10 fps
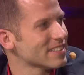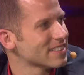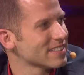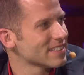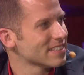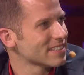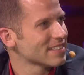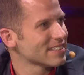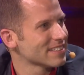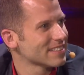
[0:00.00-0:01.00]
an all-stock
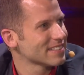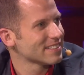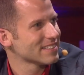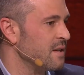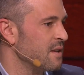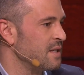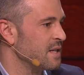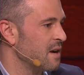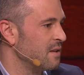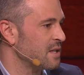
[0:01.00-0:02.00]
transaction, and uh, the
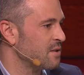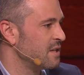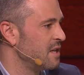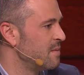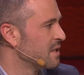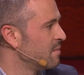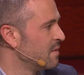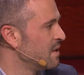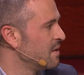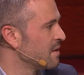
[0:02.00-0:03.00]
entire Llustre team is
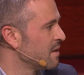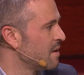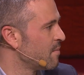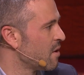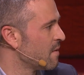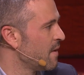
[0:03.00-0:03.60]
going to be uh, had they raised,